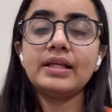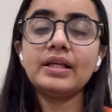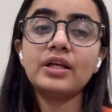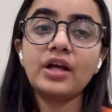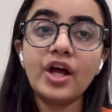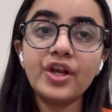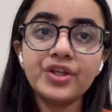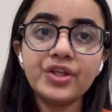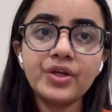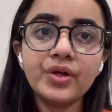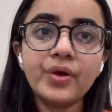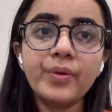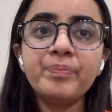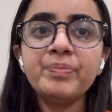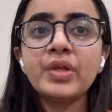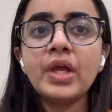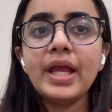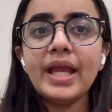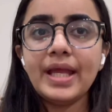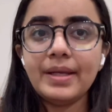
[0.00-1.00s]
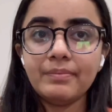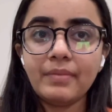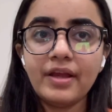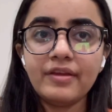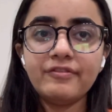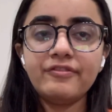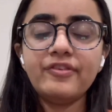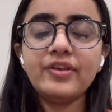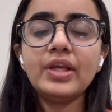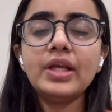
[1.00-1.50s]
career in
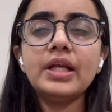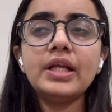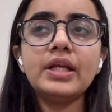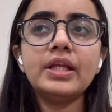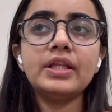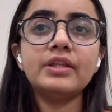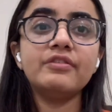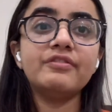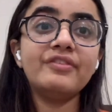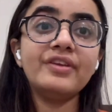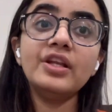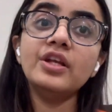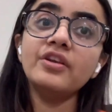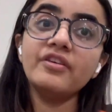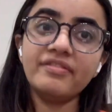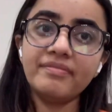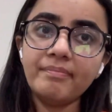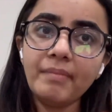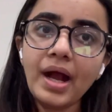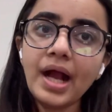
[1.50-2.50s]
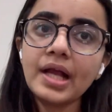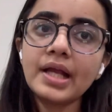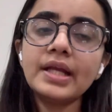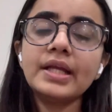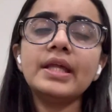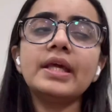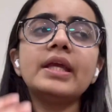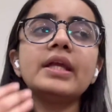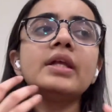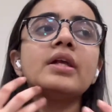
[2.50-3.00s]
my field, in the field of
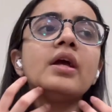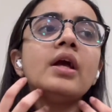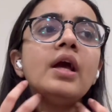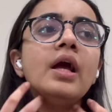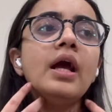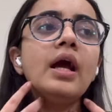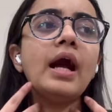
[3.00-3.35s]
marketing.